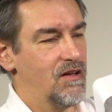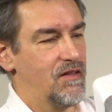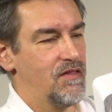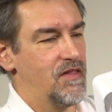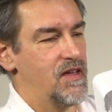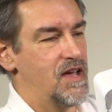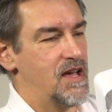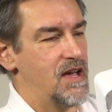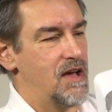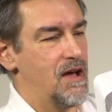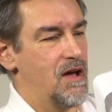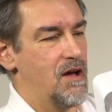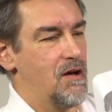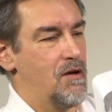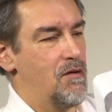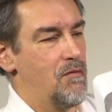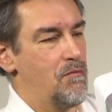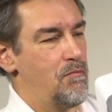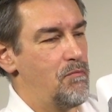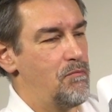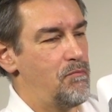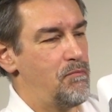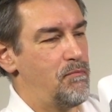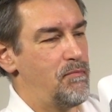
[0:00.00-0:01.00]
the
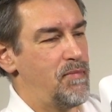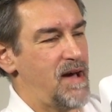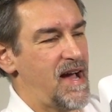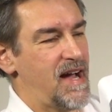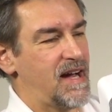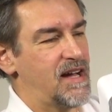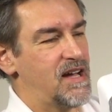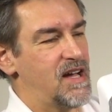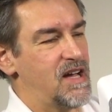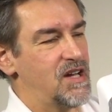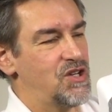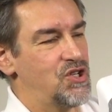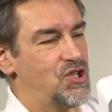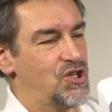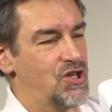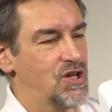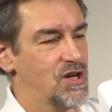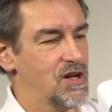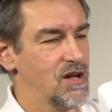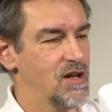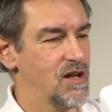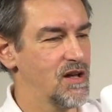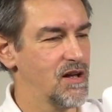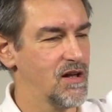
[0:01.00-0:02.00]
package.
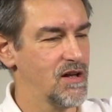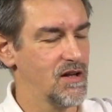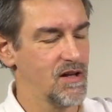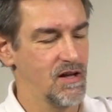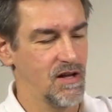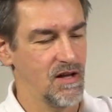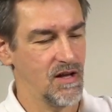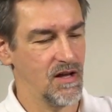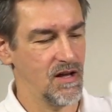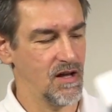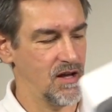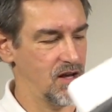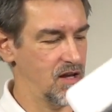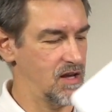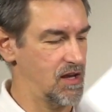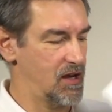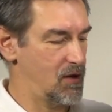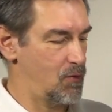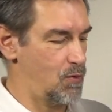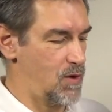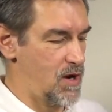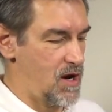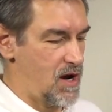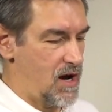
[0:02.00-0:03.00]

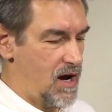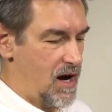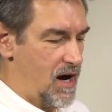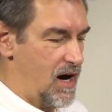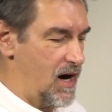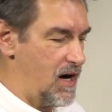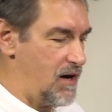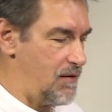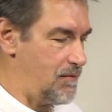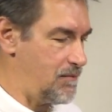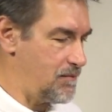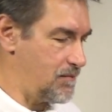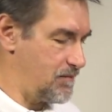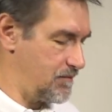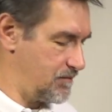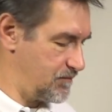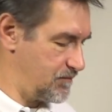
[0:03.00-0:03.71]
Here we are.